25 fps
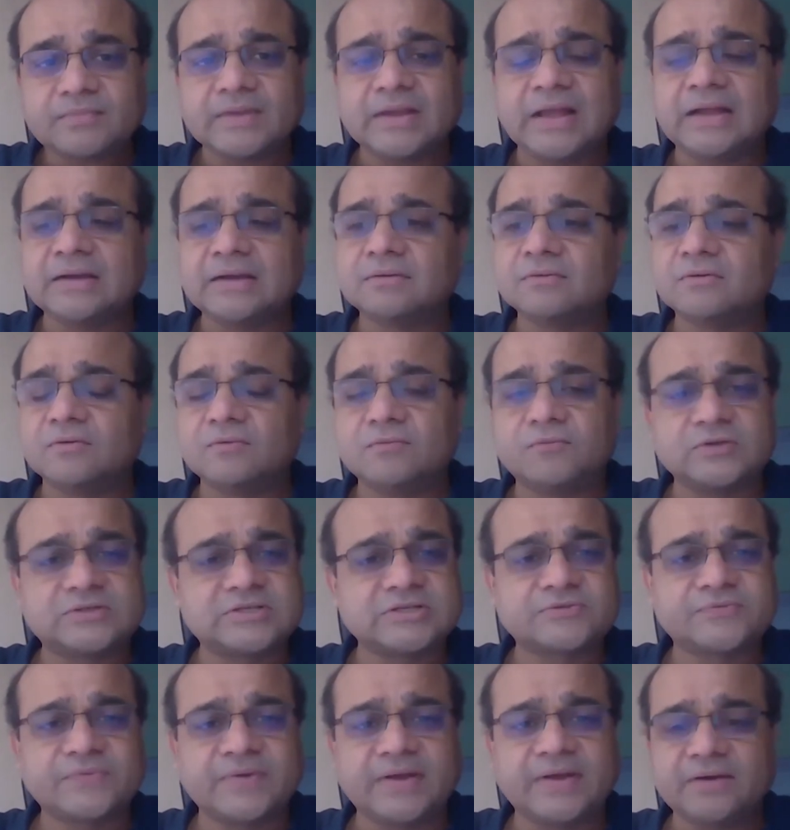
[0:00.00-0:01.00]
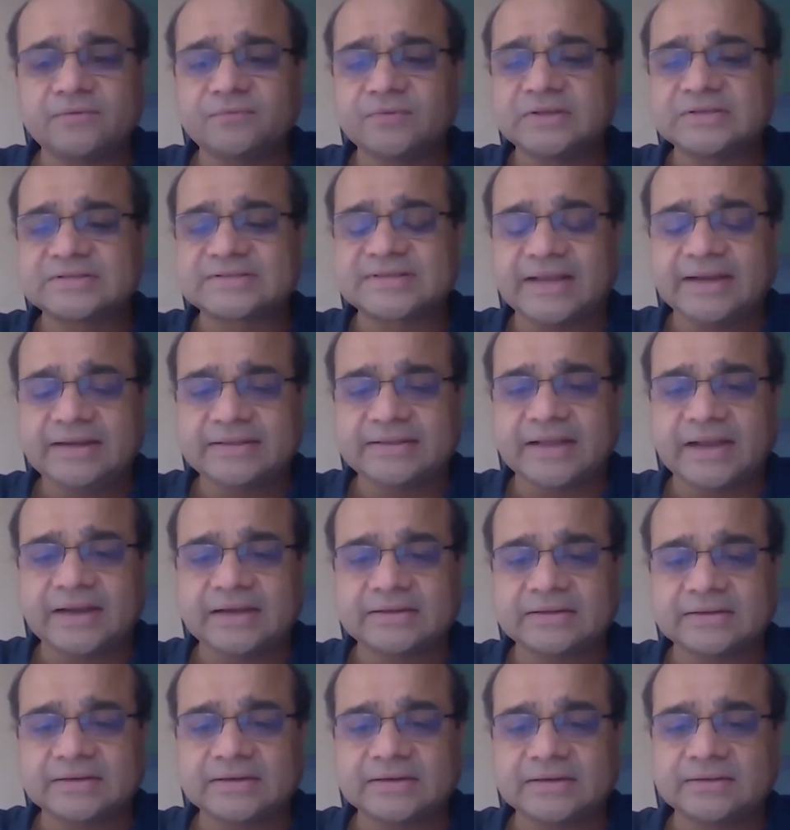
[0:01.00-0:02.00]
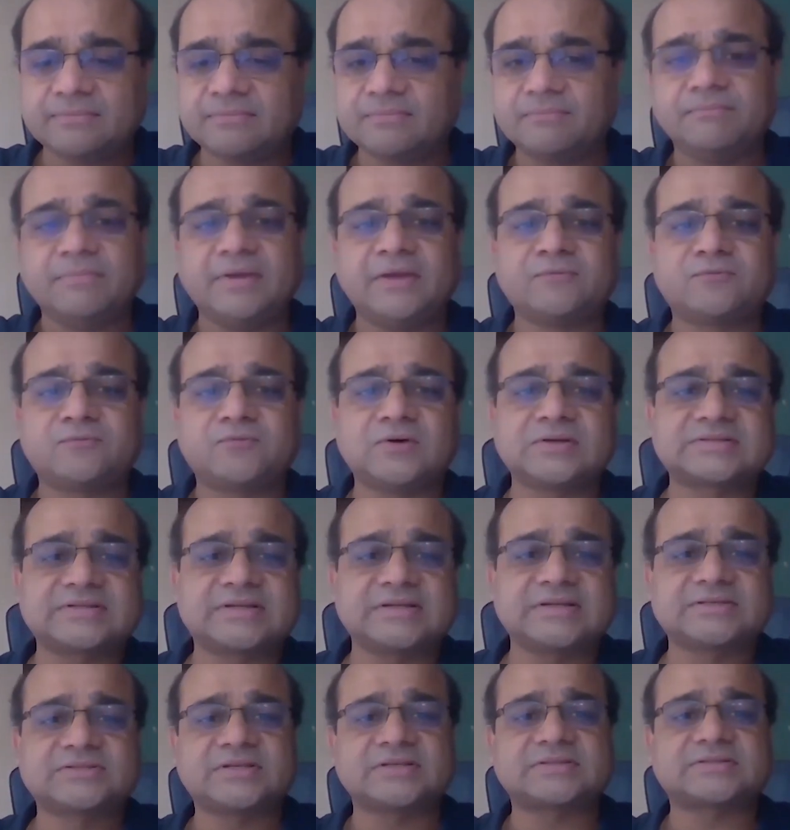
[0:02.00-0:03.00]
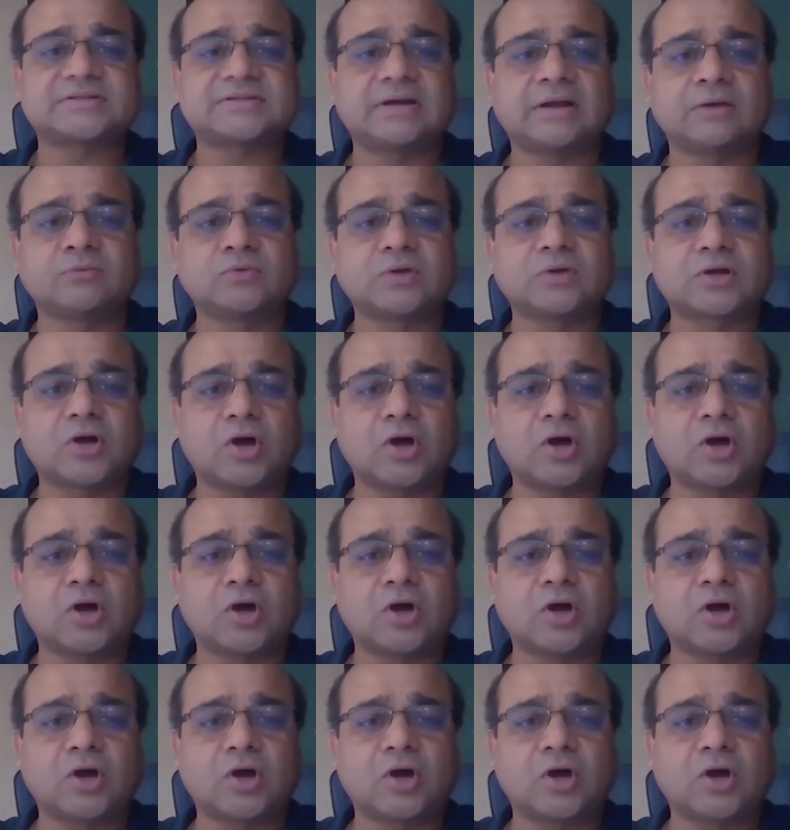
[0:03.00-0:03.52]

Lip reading: And which is where we said that May 1st is just around the